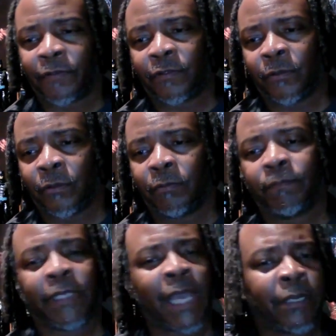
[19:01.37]
so
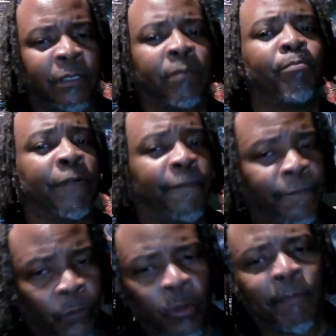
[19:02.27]
kind of
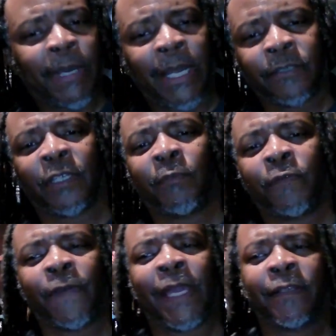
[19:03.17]
before buying
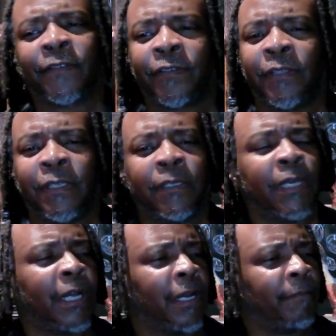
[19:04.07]
Double Fantasy,
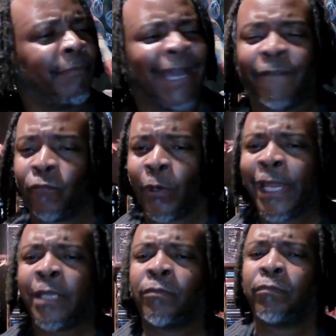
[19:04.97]
I've
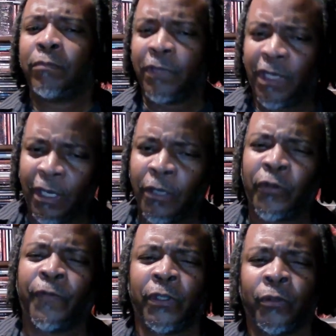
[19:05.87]
read
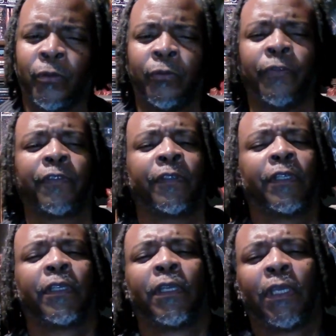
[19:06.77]
interviews,
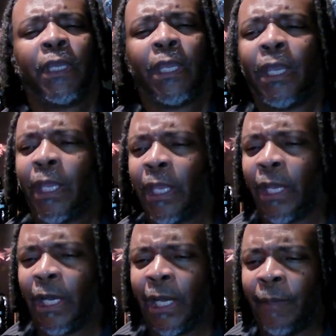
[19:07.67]

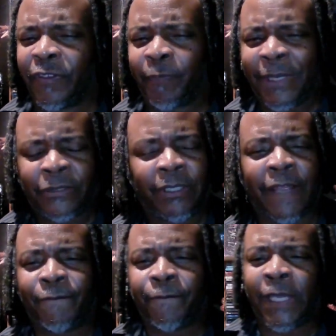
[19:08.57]
especially
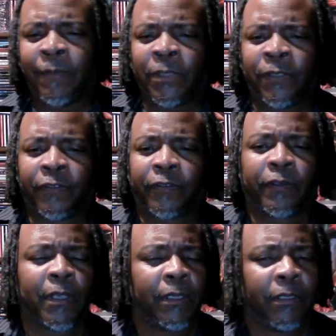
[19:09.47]
that
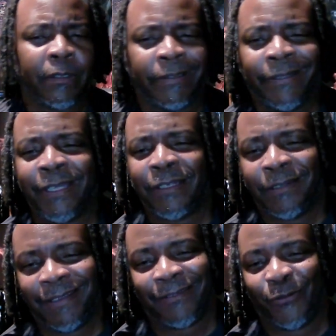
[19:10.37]
famous
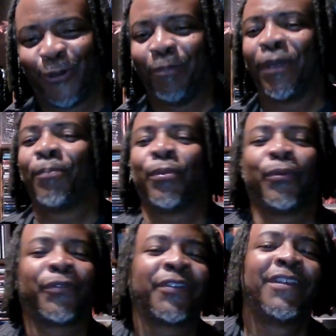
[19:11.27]
Lennon
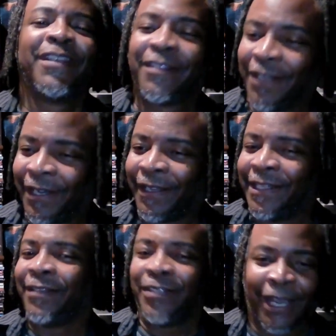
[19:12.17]
Remembers
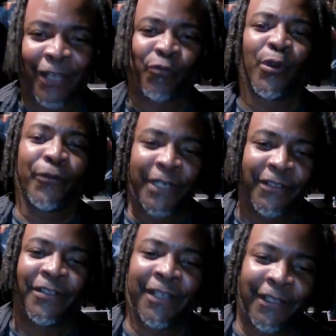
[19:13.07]
that Jan Werner
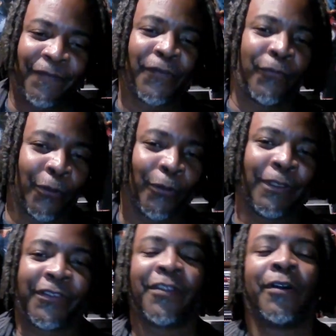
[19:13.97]
had done for
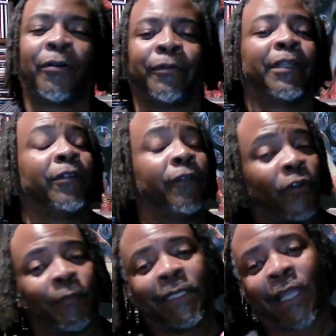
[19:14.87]
Rolling Stone, and you've
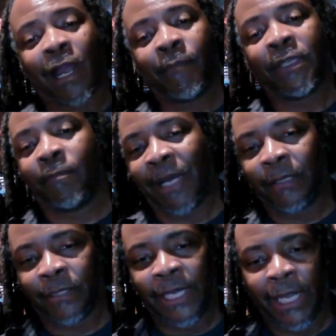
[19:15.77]
heard me comment
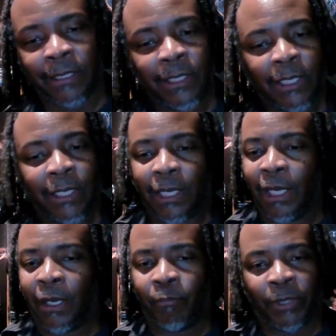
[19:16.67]
about that.
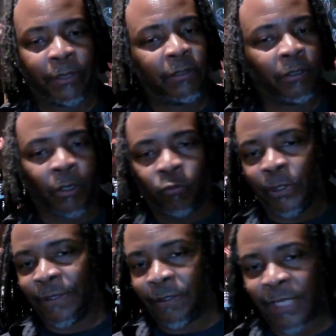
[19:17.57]
But
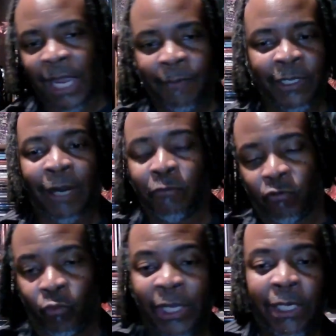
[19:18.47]
when the time that I
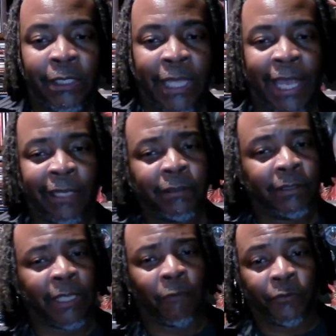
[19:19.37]
was reading that
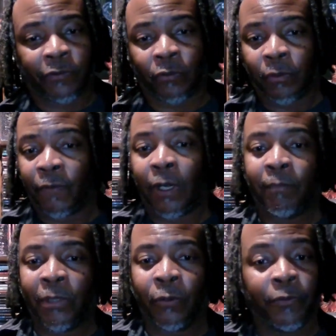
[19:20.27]
was sort of
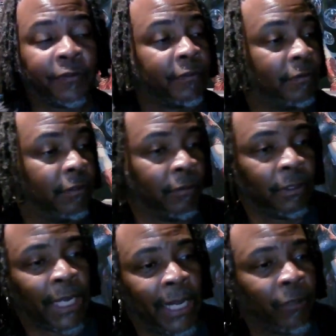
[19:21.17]
almost,
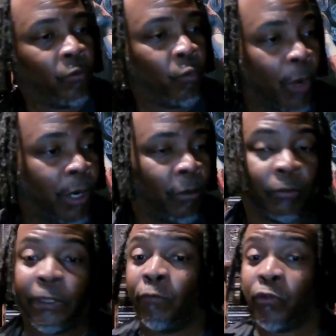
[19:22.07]
like, whoa,
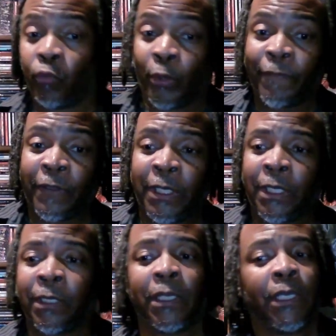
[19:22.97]
it was
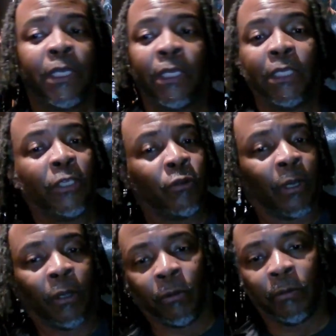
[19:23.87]
riveting. He
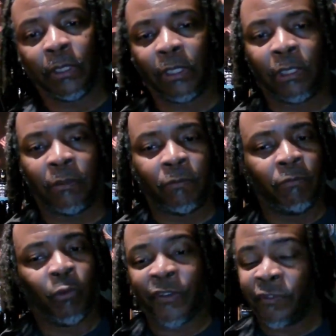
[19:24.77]

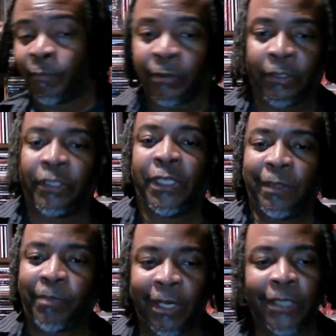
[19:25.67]
wasn't pulling
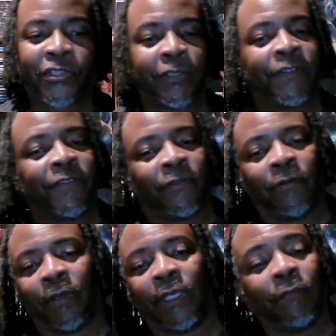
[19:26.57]
any punches.
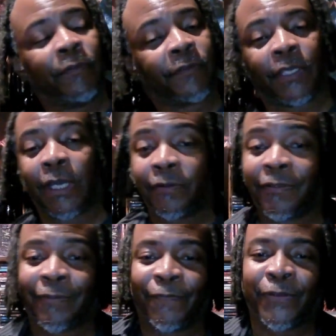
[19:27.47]
He was
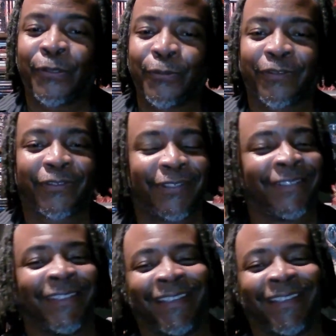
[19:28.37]
cutting some folks